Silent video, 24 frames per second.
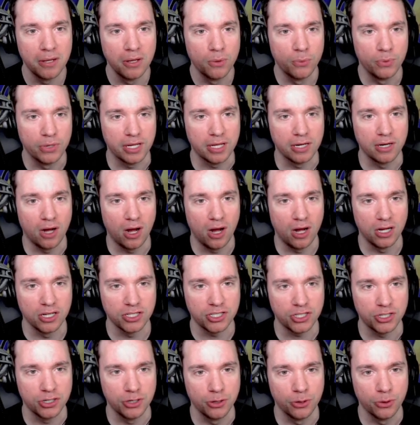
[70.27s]
We can
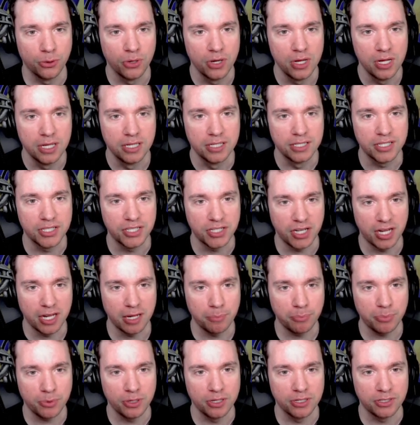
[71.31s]
also
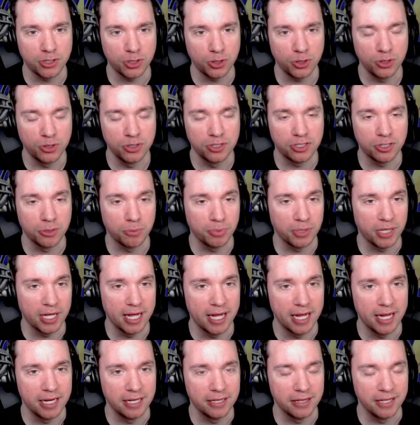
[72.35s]
skip a turn to
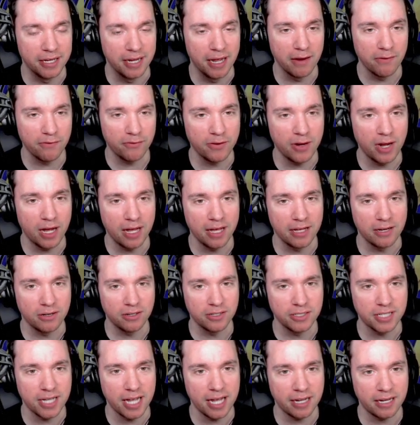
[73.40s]
play the Infinite in our
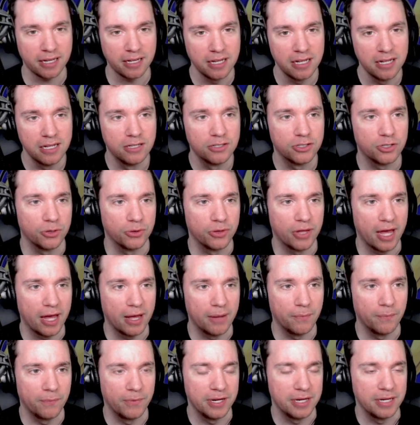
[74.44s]
deck so that
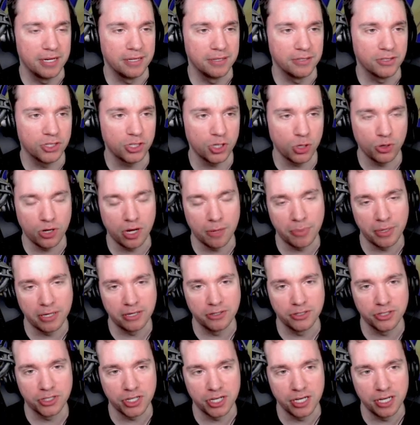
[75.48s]
we soak up
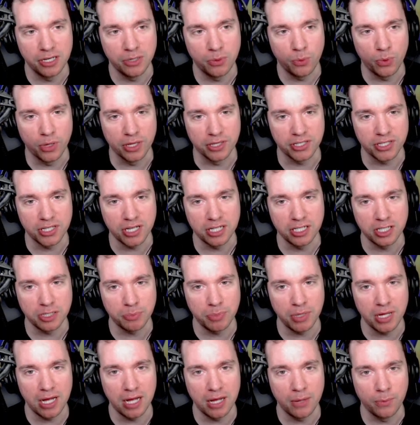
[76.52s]
energy with
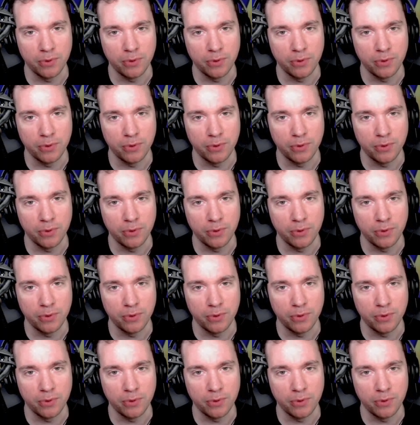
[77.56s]
Sunspot.